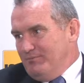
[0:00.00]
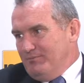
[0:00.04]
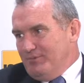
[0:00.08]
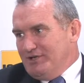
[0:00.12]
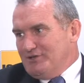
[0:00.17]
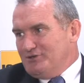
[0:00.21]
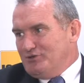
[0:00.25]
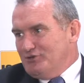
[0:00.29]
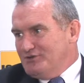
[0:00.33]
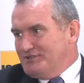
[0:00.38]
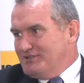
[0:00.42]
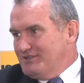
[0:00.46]

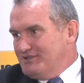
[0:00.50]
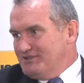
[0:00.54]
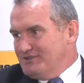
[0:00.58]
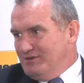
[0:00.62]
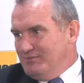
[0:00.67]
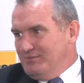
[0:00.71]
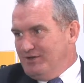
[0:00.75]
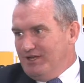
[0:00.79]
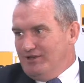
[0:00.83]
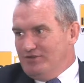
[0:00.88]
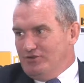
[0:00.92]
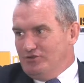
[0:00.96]
picked your
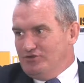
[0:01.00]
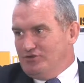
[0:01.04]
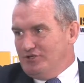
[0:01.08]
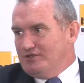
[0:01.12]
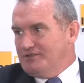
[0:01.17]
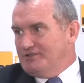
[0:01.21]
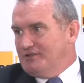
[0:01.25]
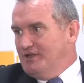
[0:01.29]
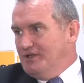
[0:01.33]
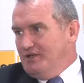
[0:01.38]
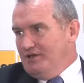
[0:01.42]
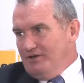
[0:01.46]
system and then you
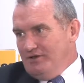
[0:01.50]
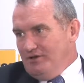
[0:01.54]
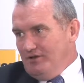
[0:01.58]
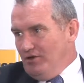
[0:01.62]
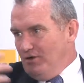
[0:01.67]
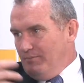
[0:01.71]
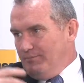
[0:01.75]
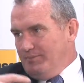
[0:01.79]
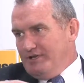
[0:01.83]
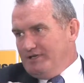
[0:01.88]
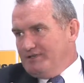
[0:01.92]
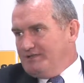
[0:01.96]
just
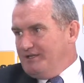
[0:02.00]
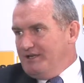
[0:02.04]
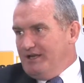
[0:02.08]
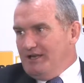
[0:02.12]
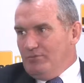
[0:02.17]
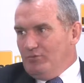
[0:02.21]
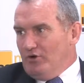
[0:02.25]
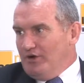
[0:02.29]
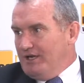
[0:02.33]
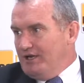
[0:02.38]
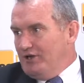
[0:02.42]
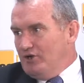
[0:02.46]
pick
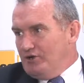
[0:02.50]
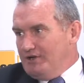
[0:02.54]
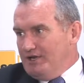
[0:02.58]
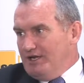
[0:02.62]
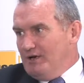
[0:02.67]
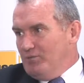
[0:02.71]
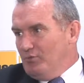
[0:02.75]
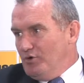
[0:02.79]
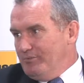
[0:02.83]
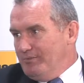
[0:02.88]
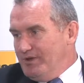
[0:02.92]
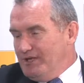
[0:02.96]
camera A or
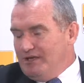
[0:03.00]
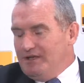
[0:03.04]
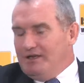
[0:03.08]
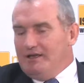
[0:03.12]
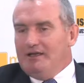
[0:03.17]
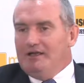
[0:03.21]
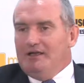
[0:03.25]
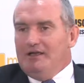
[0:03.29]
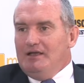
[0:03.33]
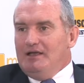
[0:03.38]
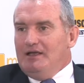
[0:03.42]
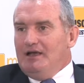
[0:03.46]
camera
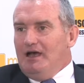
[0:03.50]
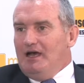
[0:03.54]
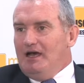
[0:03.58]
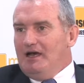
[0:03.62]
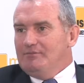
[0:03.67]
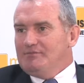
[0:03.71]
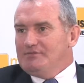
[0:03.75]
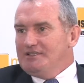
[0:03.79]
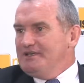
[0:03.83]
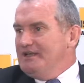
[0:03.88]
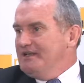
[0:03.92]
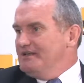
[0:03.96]
B.
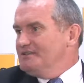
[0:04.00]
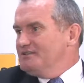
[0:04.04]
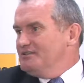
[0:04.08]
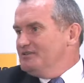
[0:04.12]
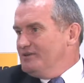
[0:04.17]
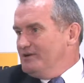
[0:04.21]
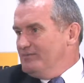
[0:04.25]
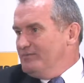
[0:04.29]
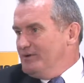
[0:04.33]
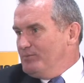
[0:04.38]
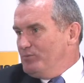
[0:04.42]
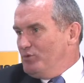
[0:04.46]
Today it's a
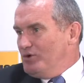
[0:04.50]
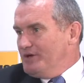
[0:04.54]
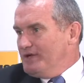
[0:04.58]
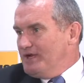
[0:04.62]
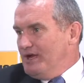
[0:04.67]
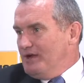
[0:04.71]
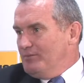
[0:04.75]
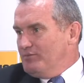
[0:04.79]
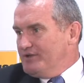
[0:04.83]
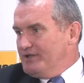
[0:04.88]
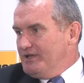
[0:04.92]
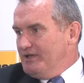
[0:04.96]
little bit more
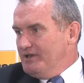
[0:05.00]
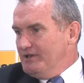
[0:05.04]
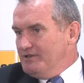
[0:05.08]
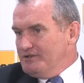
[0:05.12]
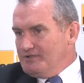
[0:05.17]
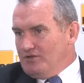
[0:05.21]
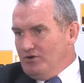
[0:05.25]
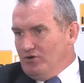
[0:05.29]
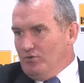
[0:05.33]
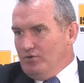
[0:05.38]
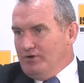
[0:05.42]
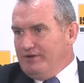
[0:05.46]
complicated.
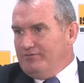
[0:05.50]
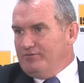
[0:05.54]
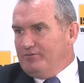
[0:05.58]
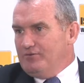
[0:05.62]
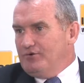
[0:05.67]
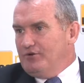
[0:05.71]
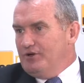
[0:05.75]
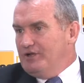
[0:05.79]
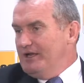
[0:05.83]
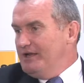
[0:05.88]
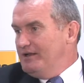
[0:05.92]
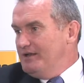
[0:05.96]
So we've
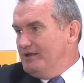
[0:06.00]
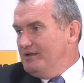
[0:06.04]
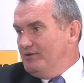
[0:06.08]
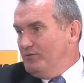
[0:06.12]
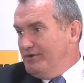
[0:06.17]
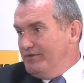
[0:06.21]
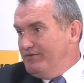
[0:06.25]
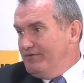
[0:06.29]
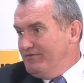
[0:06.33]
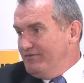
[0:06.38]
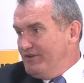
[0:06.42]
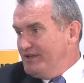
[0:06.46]

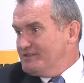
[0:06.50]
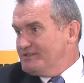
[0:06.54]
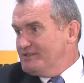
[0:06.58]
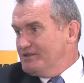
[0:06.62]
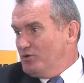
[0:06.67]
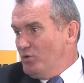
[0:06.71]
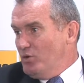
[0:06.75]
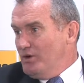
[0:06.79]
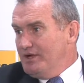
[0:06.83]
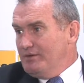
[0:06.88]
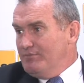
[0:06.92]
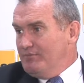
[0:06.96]

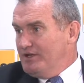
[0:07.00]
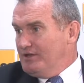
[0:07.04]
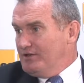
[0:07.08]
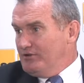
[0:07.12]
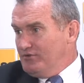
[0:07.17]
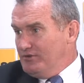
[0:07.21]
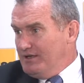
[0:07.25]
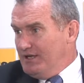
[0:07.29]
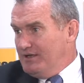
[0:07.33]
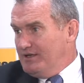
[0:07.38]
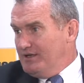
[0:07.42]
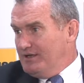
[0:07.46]
invested quite a bit in
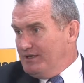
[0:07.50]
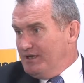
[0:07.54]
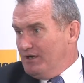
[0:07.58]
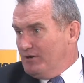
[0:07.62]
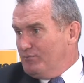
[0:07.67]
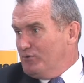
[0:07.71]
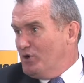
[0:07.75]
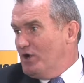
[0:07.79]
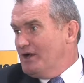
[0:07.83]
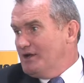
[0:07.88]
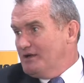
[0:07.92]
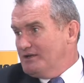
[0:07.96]
creating our
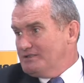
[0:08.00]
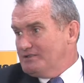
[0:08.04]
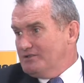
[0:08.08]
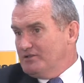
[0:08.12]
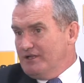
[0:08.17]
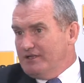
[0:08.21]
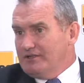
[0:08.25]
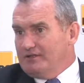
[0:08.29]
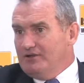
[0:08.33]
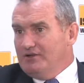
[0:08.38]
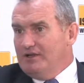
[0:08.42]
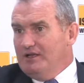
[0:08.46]
product
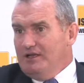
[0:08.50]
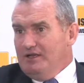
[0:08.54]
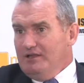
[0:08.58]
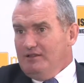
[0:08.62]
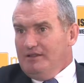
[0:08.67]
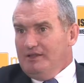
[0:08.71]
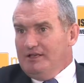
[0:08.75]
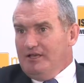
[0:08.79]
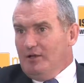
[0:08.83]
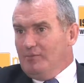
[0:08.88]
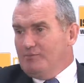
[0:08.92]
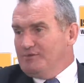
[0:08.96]
selector
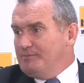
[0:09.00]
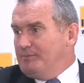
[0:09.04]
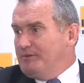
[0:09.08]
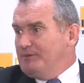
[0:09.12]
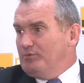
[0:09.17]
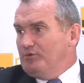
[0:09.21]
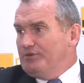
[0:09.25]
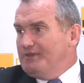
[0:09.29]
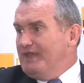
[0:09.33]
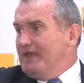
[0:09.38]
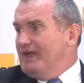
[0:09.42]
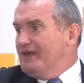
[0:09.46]
that helps
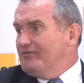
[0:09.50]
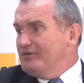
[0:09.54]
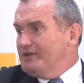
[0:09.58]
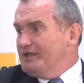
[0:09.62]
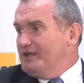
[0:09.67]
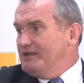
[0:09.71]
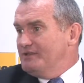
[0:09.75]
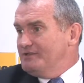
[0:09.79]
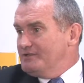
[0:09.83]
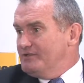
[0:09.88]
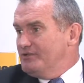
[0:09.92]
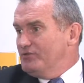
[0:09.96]
people
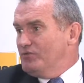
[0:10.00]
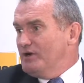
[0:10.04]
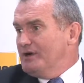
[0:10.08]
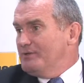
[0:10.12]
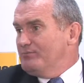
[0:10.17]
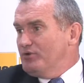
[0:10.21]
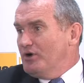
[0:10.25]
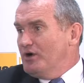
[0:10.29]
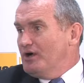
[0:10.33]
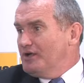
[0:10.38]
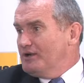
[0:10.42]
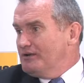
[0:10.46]
navigate to the
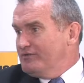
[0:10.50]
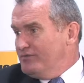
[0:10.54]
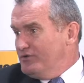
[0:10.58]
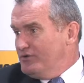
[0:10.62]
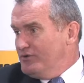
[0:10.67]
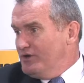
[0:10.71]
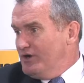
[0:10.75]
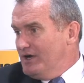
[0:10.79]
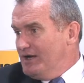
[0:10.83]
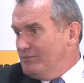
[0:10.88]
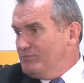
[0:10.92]
right product for their